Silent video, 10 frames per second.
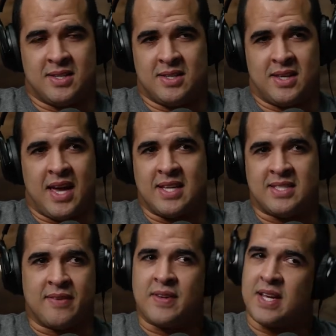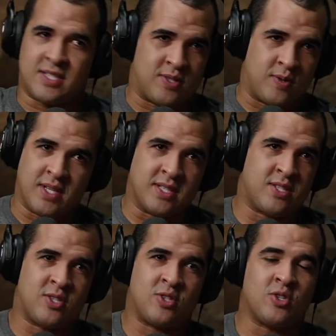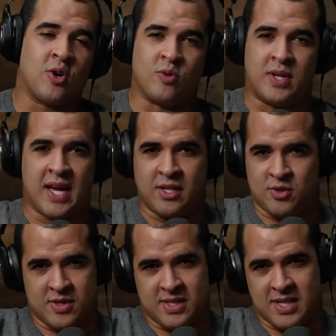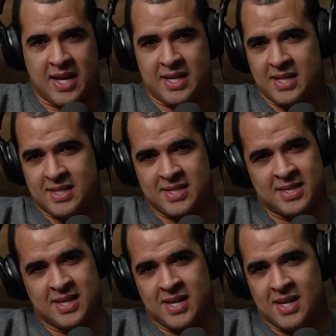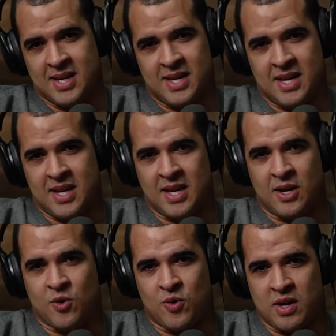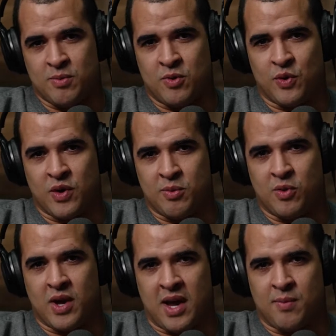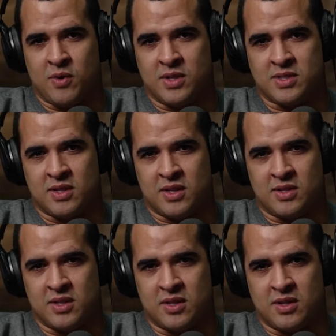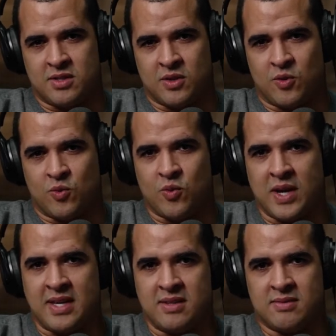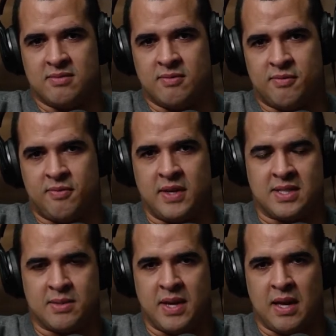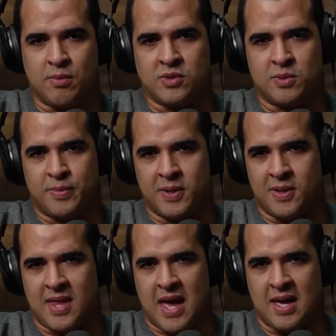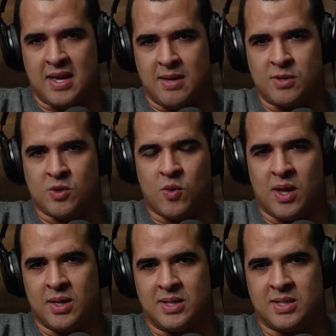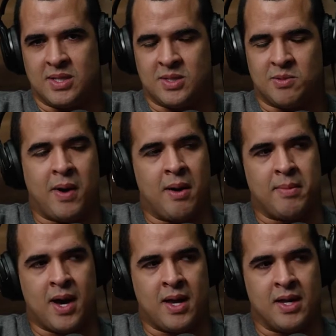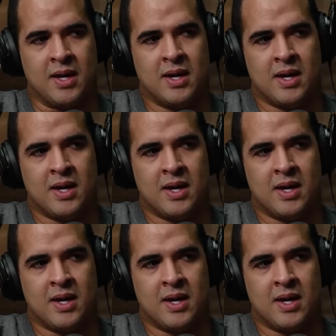The A7 S3, it's so dangerous. Like it's an incredible, incredible camera. It's a great feat to be able to put that image quality in such a small body,